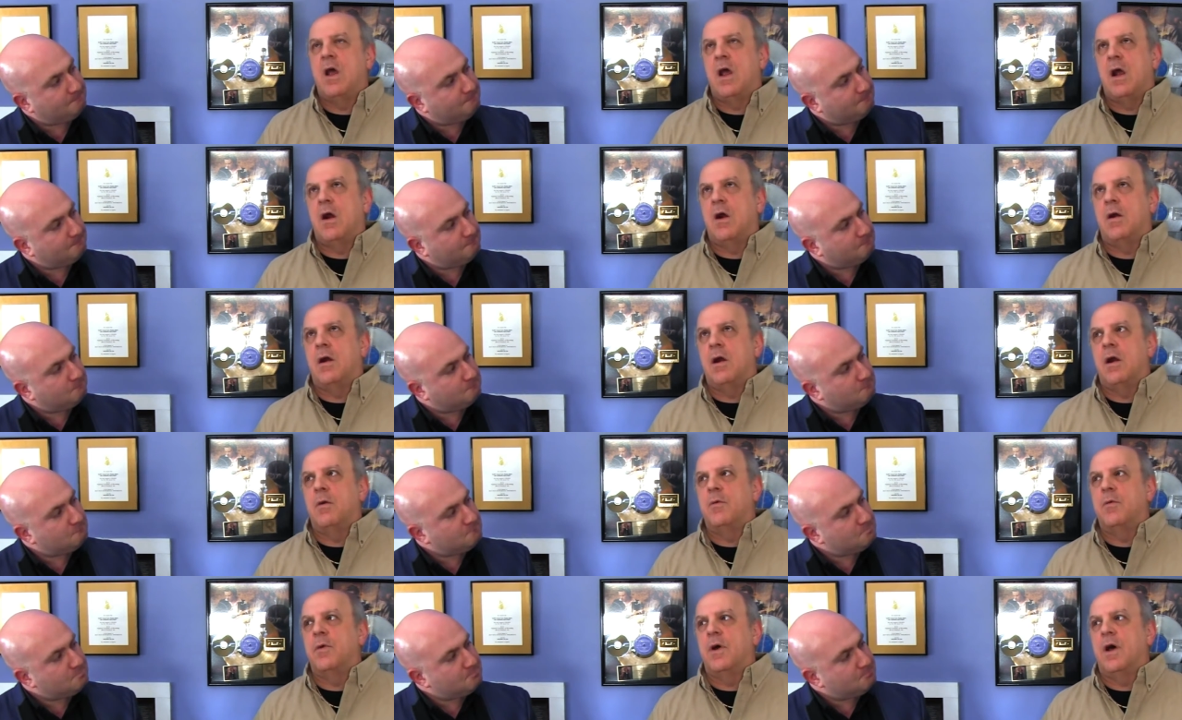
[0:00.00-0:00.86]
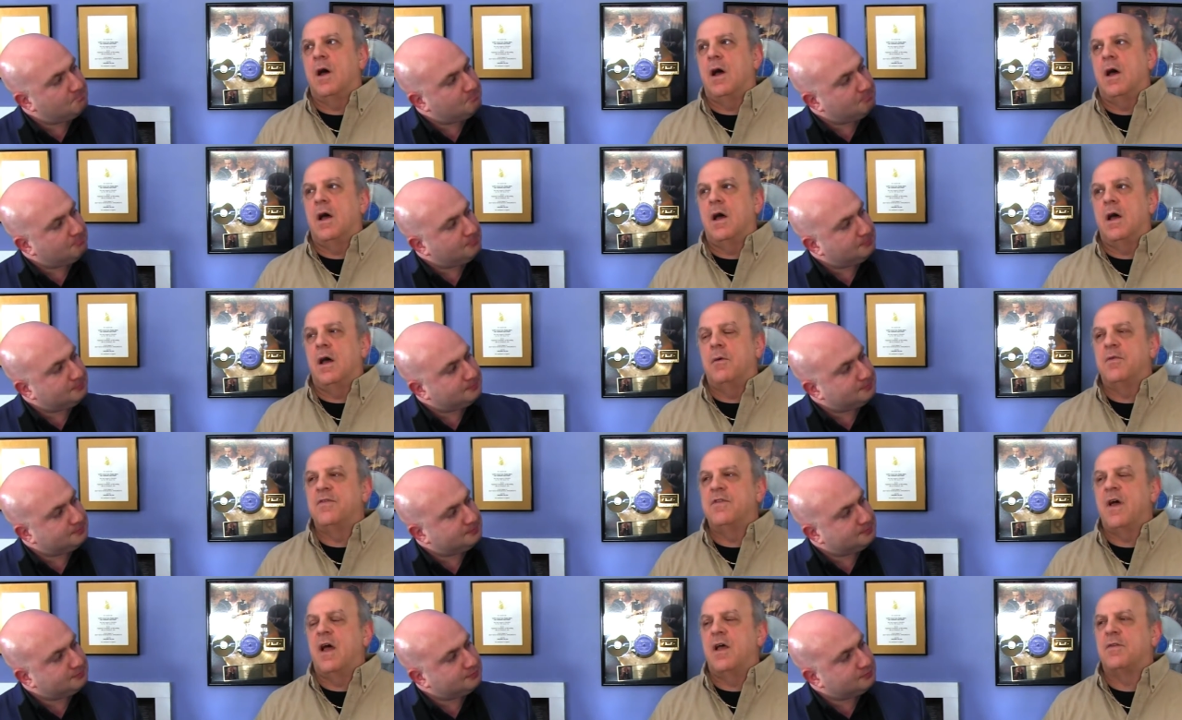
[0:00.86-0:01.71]
Speaker 1: where uh, it
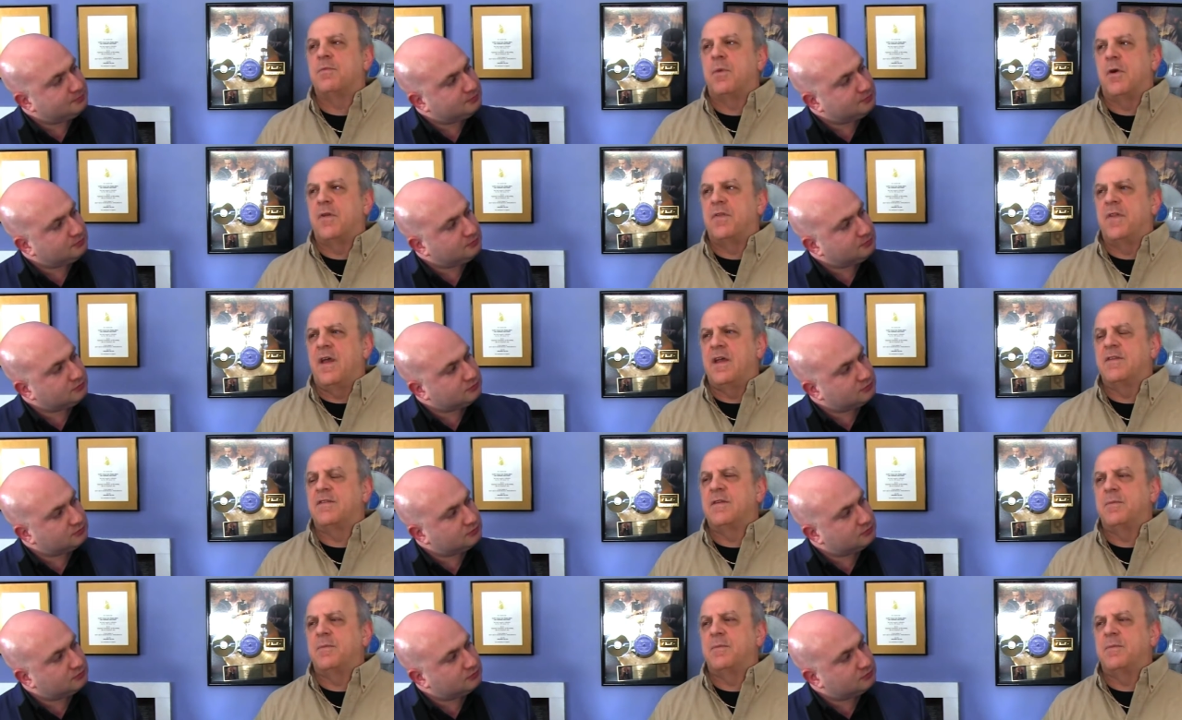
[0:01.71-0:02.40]
was Nile's birthday in